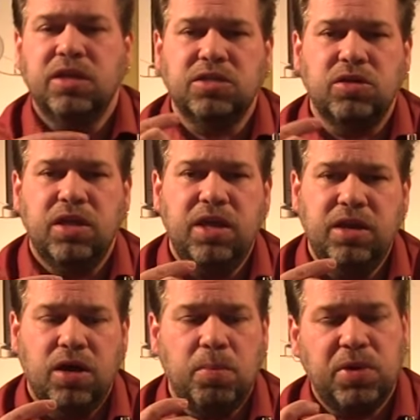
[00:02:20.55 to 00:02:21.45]
It's going to
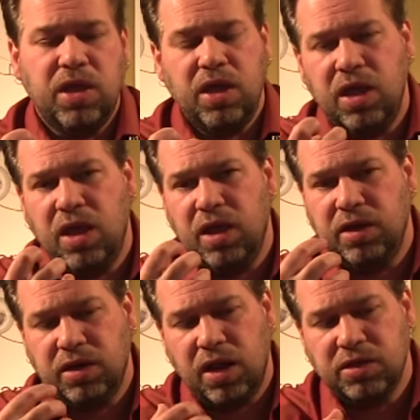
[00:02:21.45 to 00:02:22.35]
heat up,
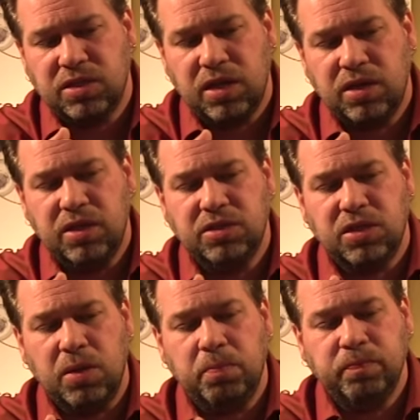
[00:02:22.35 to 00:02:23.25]
and as that heats
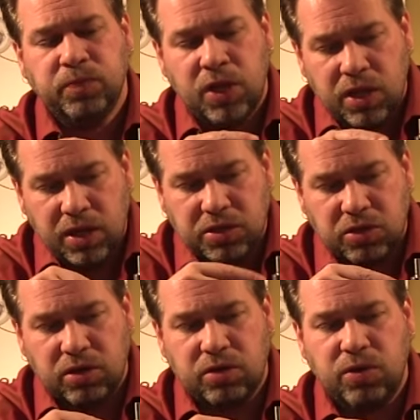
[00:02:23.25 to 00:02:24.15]
up, it's
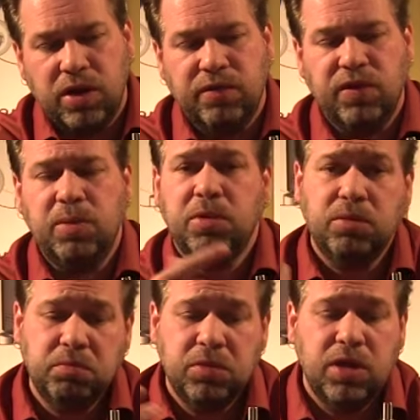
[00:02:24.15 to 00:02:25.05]
going to create a
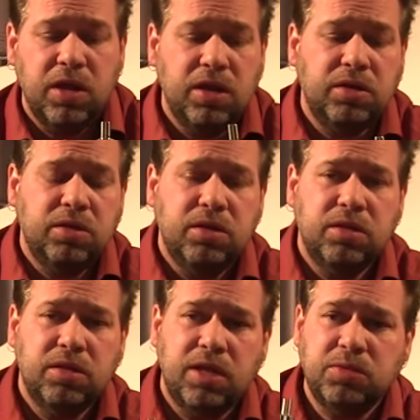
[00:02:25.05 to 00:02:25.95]
vapor, and
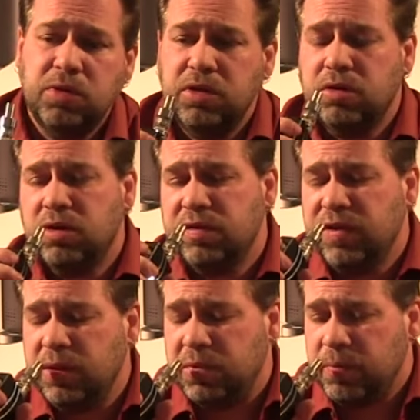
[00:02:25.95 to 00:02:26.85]
that's what you're going to
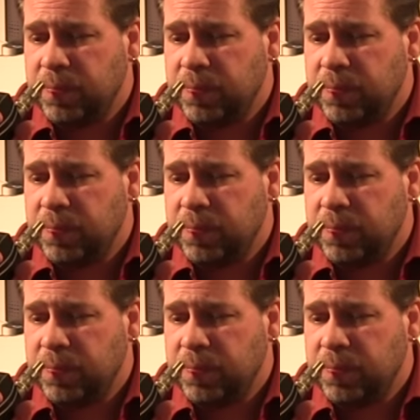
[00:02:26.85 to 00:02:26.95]
vape.